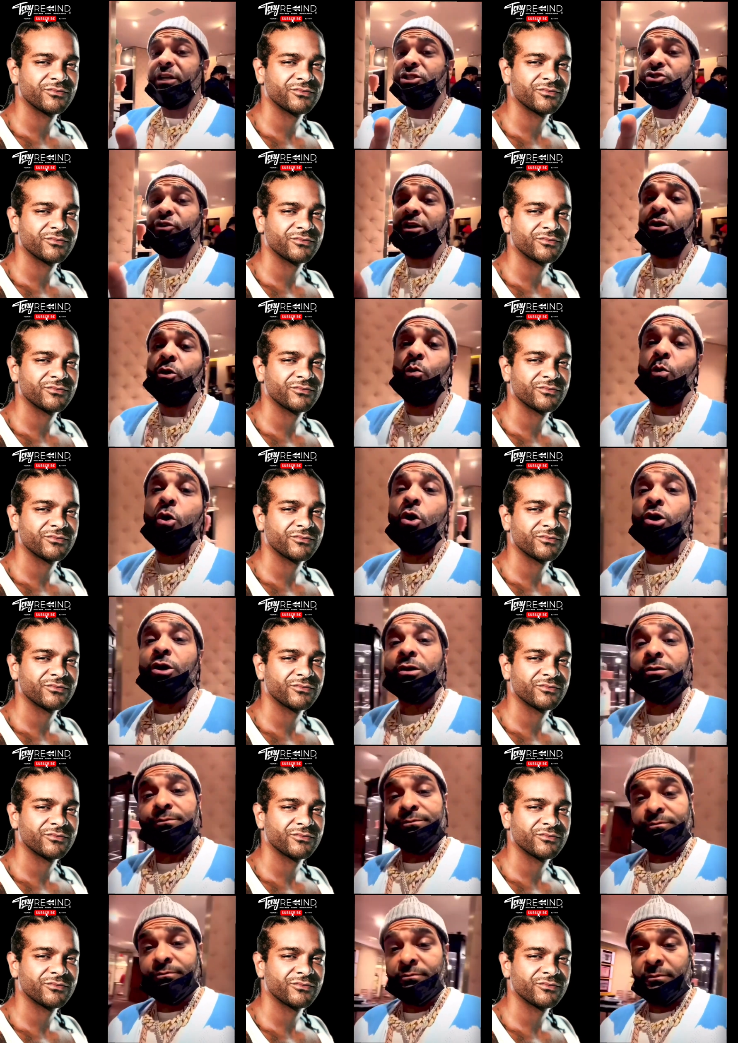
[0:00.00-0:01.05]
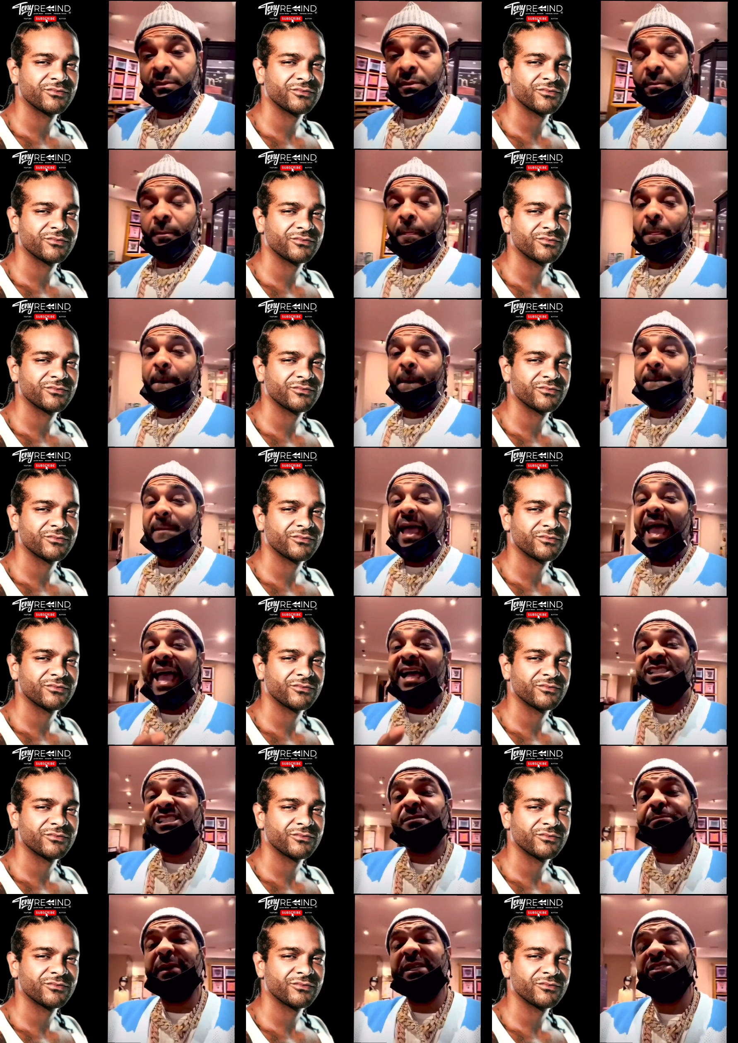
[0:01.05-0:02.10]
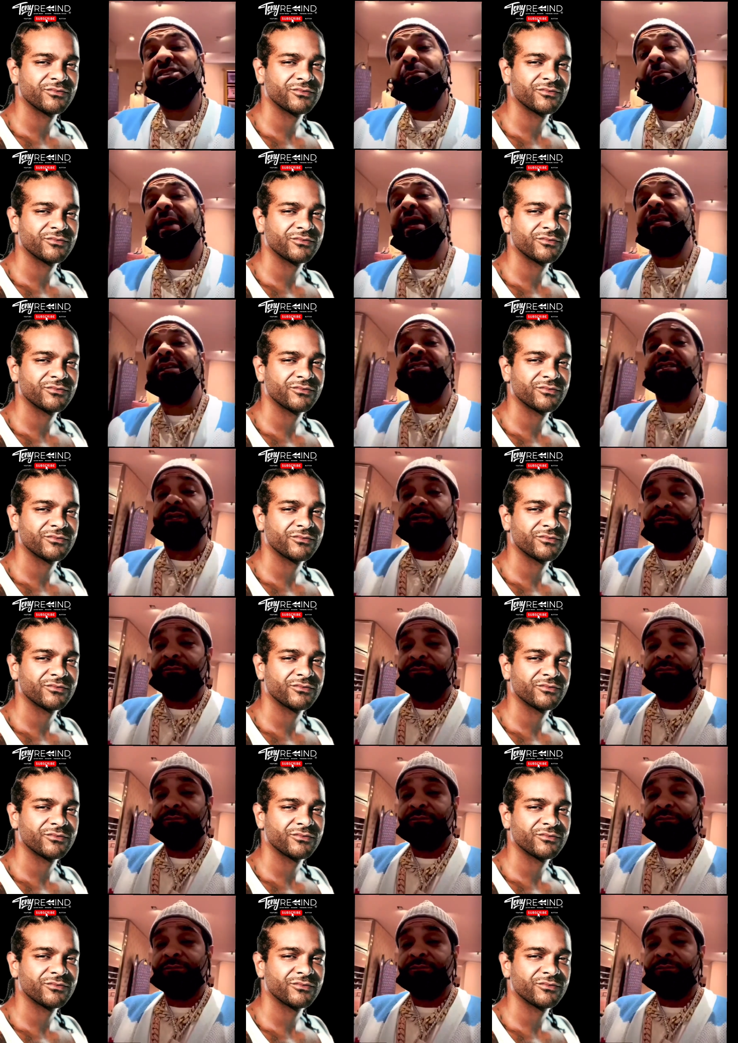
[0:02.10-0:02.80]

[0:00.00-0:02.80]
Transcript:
Speaker 1: a drink of water. Asked to speak to a manager.